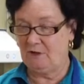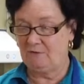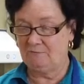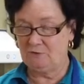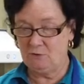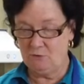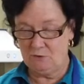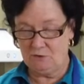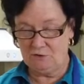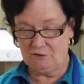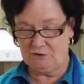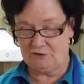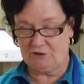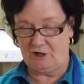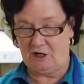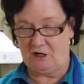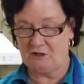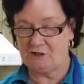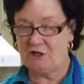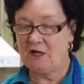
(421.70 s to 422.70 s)
of
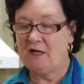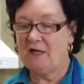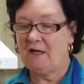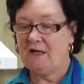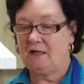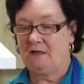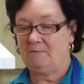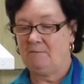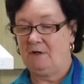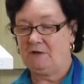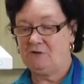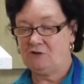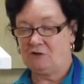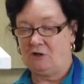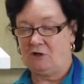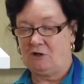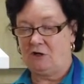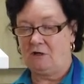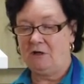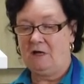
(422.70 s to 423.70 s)
cornstarch in my
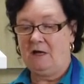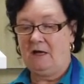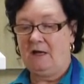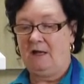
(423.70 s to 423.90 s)
jar.